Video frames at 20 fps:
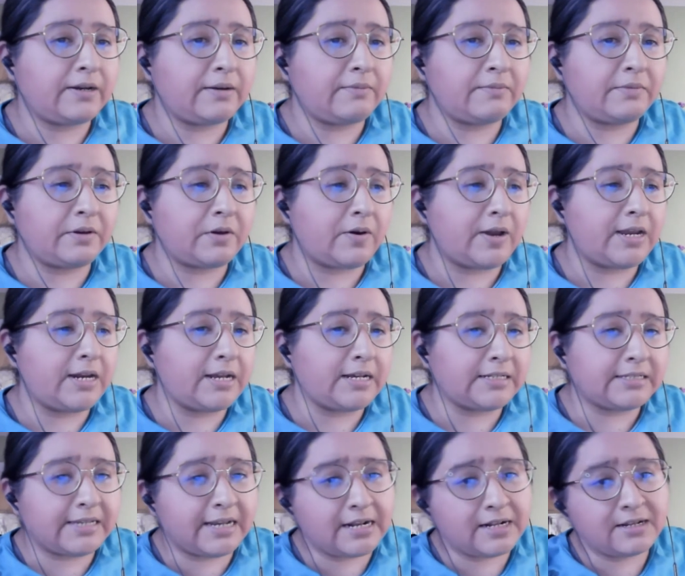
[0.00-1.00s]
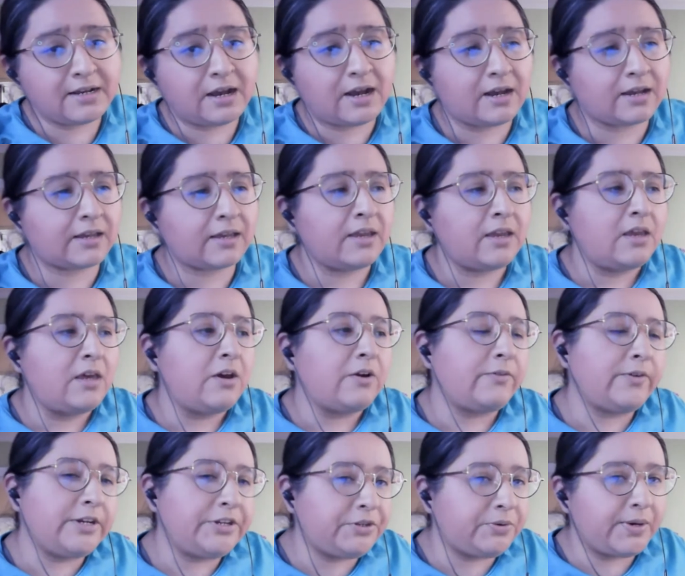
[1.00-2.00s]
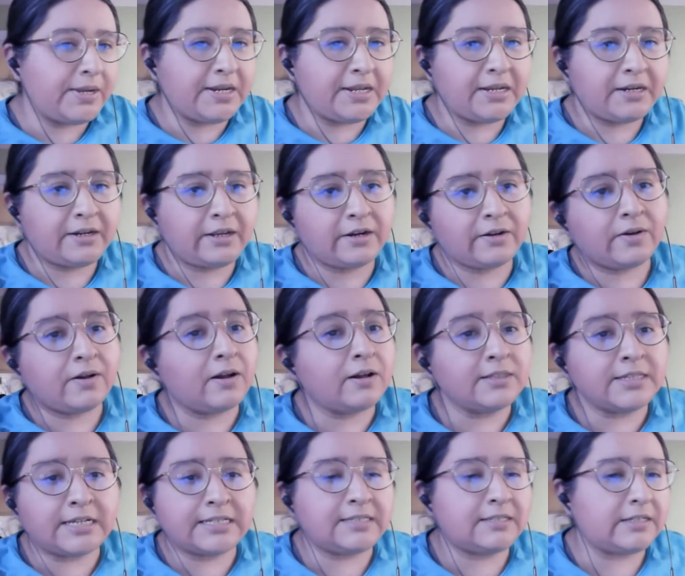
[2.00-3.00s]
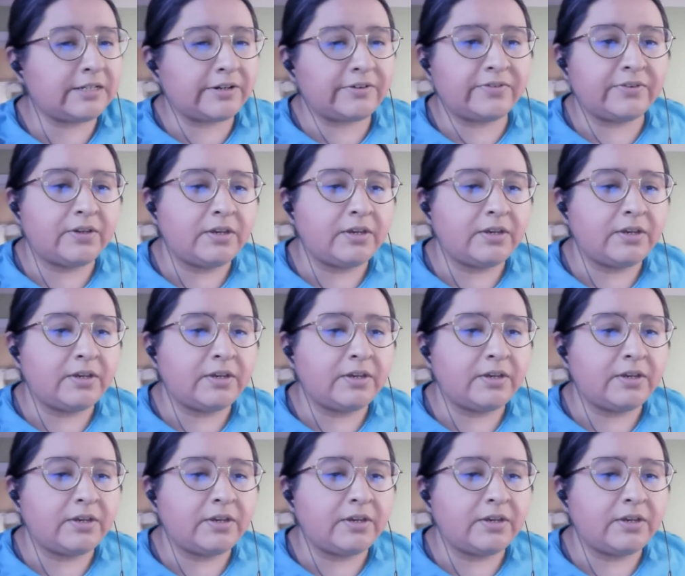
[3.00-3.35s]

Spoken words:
going on TikTok, retweeting, you know, all that stuff.